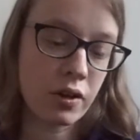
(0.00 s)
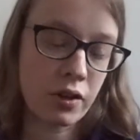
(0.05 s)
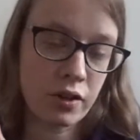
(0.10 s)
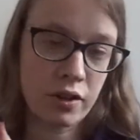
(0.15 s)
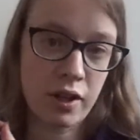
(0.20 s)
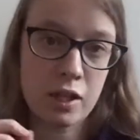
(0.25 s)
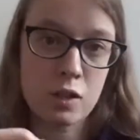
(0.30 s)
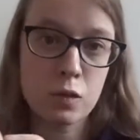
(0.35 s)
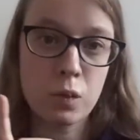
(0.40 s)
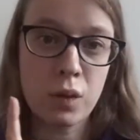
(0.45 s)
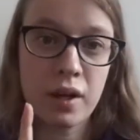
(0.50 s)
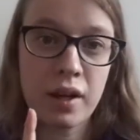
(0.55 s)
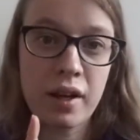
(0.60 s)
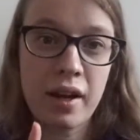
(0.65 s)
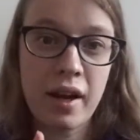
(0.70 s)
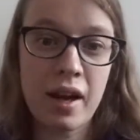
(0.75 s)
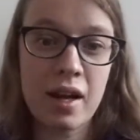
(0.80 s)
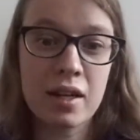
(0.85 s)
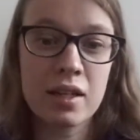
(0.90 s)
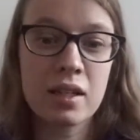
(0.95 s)
That's what I
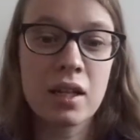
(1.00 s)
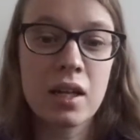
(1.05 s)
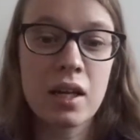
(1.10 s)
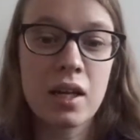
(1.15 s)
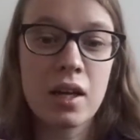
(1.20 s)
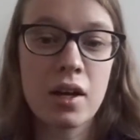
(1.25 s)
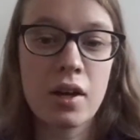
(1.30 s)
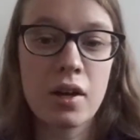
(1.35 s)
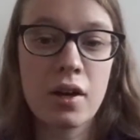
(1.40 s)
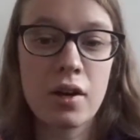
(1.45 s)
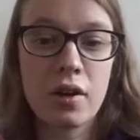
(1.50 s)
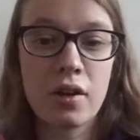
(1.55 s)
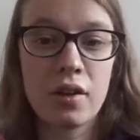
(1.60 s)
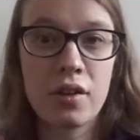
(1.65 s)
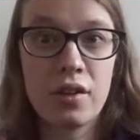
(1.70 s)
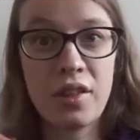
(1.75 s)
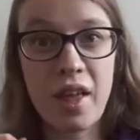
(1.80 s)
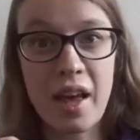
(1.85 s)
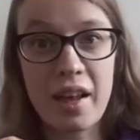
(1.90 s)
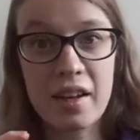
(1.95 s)
had.
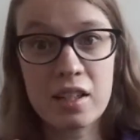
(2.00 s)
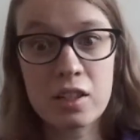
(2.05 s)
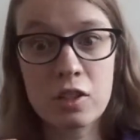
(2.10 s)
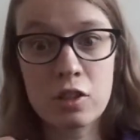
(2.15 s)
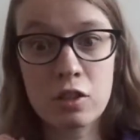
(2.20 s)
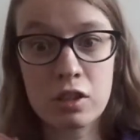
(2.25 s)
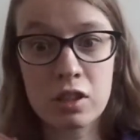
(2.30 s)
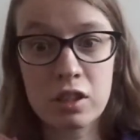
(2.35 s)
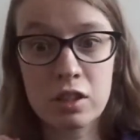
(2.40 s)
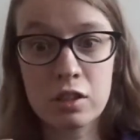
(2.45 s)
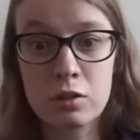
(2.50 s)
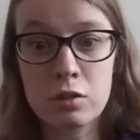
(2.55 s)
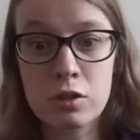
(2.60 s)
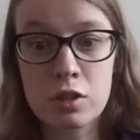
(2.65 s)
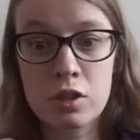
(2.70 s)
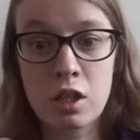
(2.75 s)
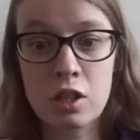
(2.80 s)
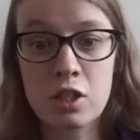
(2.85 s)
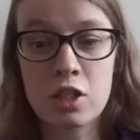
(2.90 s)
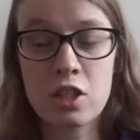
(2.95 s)
Then it turned into
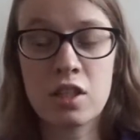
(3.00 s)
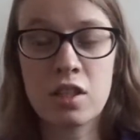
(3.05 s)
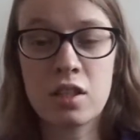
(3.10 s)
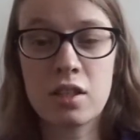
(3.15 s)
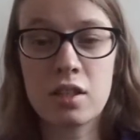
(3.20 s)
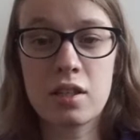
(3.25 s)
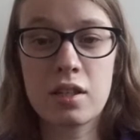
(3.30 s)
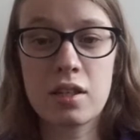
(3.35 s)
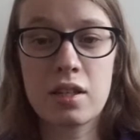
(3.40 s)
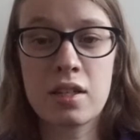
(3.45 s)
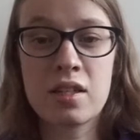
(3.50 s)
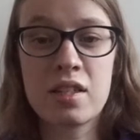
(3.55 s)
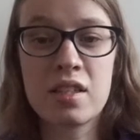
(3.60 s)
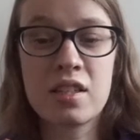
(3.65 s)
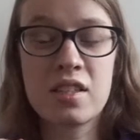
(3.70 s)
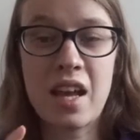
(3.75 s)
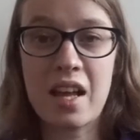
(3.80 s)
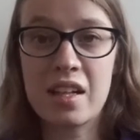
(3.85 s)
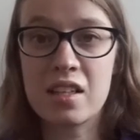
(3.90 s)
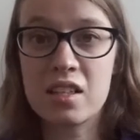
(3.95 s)
such an
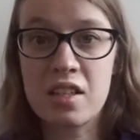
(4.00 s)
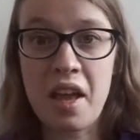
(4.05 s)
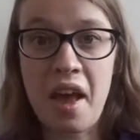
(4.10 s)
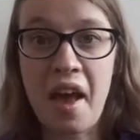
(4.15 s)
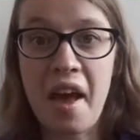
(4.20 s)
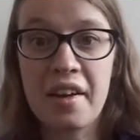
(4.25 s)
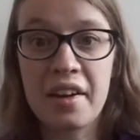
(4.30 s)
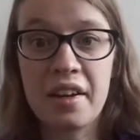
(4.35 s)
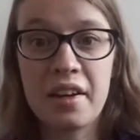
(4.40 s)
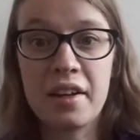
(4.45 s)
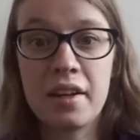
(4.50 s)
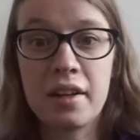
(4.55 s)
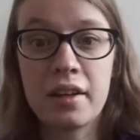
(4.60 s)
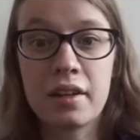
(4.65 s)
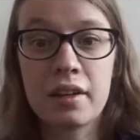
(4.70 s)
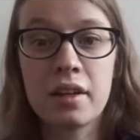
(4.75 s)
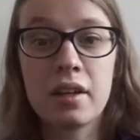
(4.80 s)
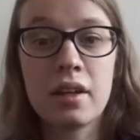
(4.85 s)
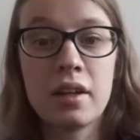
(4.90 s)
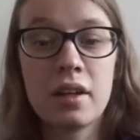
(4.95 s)
intense
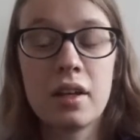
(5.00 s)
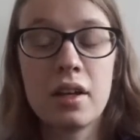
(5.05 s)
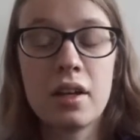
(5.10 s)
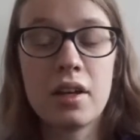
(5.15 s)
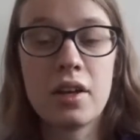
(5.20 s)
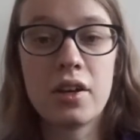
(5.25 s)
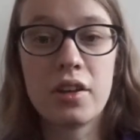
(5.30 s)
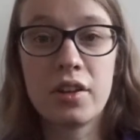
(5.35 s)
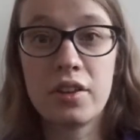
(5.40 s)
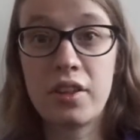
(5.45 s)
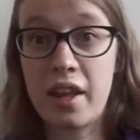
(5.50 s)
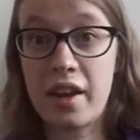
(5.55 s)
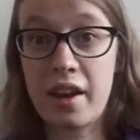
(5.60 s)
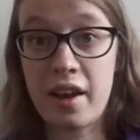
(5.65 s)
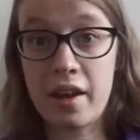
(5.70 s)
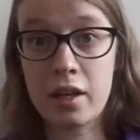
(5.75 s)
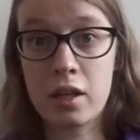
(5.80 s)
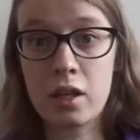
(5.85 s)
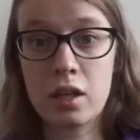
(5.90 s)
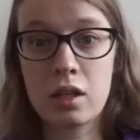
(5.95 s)
headache that
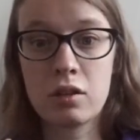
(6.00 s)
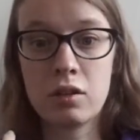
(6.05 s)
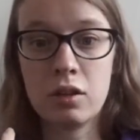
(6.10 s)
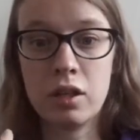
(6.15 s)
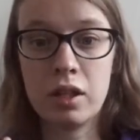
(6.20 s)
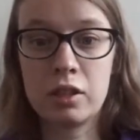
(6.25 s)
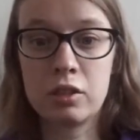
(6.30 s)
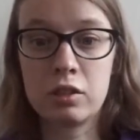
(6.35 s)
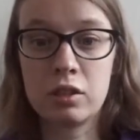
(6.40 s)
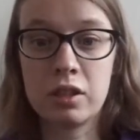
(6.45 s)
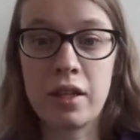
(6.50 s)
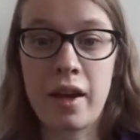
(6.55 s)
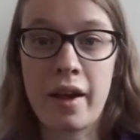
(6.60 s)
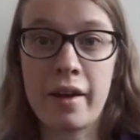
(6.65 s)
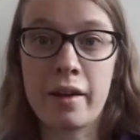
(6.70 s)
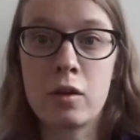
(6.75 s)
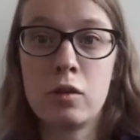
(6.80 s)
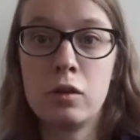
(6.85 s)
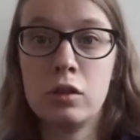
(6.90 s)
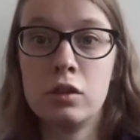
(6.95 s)
I
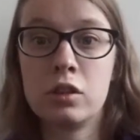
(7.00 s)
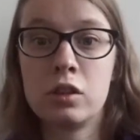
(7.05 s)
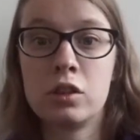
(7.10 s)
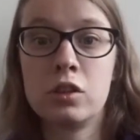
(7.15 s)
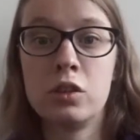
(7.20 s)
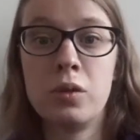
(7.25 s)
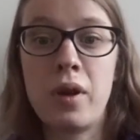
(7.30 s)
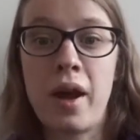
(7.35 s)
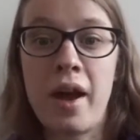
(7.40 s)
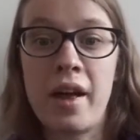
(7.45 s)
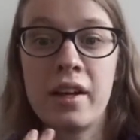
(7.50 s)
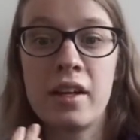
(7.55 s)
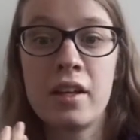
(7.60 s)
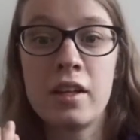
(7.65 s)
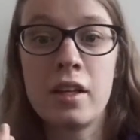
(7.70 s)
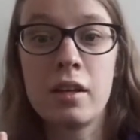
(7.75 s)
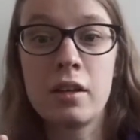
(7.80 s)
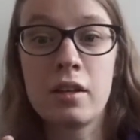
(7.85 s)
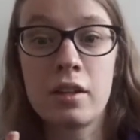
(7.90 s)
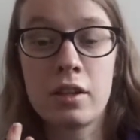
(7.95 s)
could not do
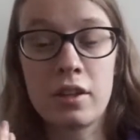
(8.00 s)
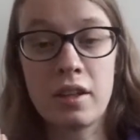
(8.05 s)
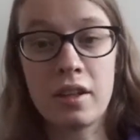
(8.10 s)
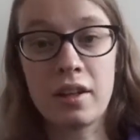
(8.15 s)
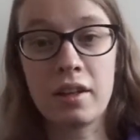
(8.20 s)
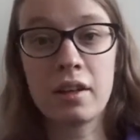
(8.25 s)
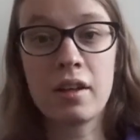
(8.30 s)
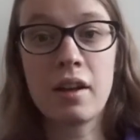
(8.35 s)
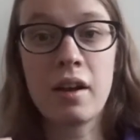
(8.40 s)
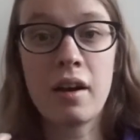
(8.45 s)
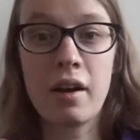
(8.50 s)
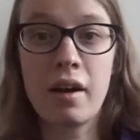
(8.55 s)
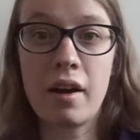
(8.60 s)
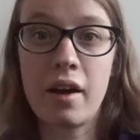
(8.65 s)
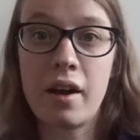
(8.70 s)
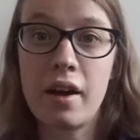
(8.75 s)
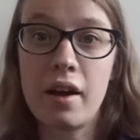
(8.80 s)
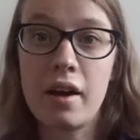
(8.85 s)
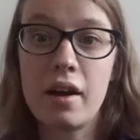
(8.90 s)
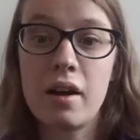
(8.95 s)
anything.
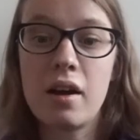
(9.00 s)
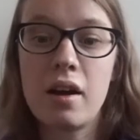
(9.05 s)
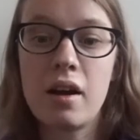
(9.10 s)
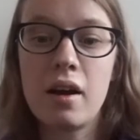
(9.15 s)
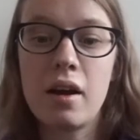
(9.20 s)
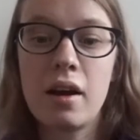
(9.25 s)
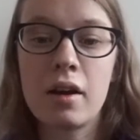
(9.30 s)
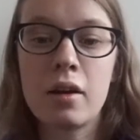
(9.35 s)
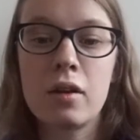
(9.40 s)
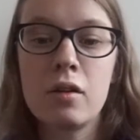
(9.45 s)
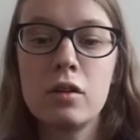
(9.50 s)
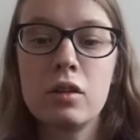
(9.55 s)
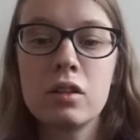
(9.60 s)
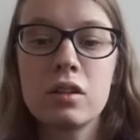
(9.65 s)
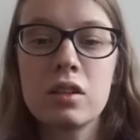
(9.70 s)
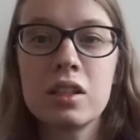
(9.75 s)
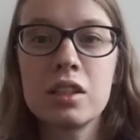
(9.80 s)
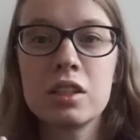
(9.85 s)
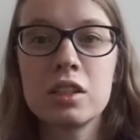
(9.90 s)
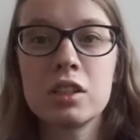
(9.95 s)
I could
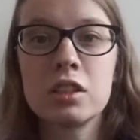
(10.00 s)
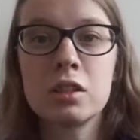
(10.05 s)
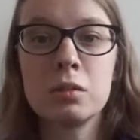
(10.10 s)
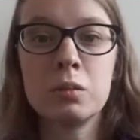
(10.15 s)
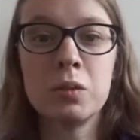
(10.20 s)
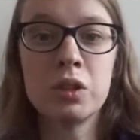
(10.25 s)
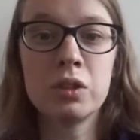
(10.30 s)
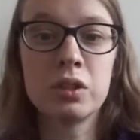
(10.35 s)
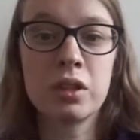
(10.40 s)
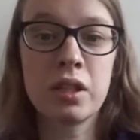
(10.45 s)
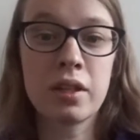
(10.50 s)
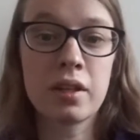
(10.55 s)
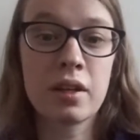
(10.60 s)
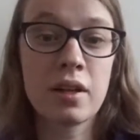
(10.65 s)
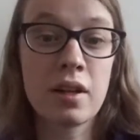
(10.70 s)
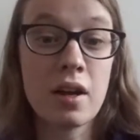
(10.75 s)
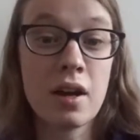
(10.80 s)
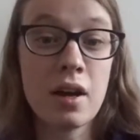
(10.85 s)
not listen to music.